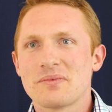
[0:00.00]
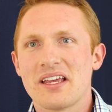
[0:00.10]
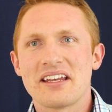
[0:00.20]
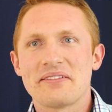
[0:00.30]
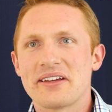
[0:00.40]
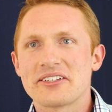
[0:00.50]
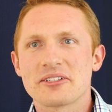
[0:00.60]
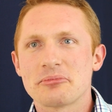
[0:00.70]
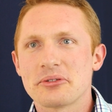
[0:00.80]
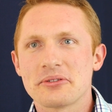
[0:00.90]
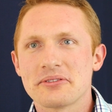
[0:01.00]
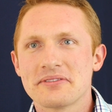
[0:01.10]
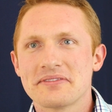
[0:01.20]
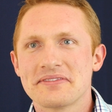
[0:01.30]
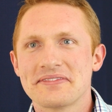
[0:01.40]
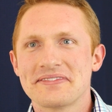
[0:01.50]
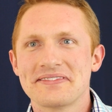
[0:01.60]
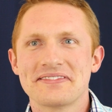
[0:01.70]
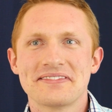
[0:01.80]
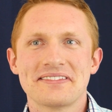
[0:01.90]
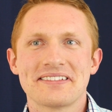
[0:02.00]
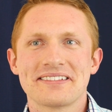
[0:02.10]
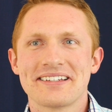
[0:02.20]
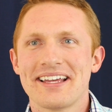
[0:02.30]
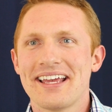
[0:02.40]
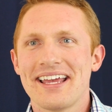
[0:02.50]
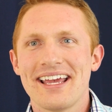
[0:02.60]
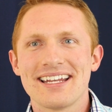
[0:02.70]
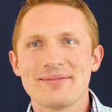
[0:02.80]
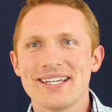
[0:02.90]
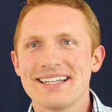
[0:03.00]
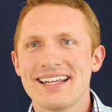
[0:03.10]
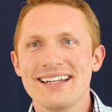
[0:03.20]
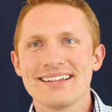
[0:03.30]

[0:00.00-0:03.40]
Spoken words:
any vegetable, any meat,